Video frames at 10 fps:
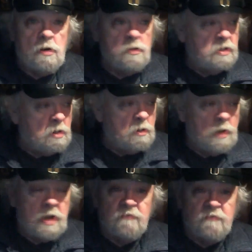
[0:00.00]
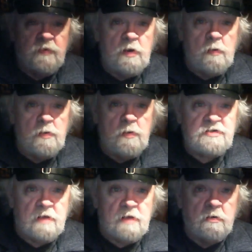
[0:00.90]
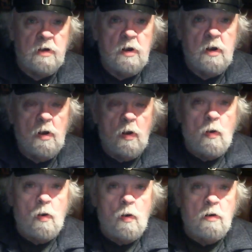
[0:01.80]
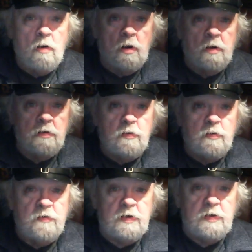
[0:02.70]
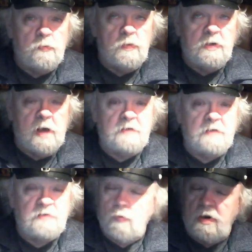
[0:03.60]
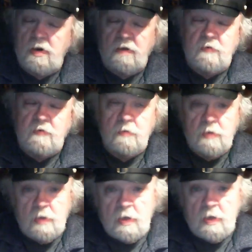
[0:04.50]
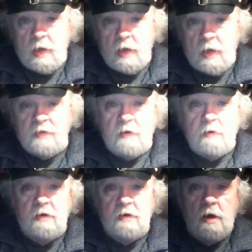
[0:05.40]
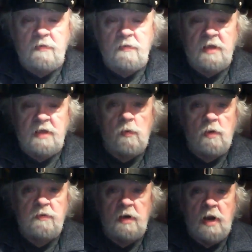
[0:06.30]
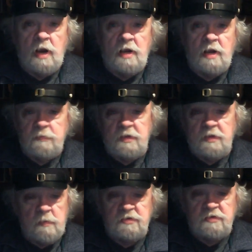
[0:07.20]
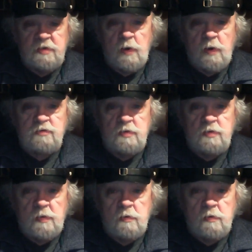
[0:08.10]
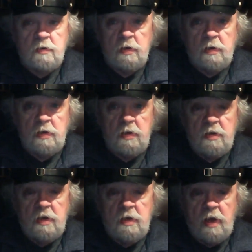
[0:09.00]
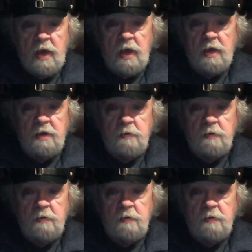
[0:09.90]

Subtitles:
hey, if we know each other or you think we'd like to, whatever, at GaryCon, that's the one that I like to be the most approachable. And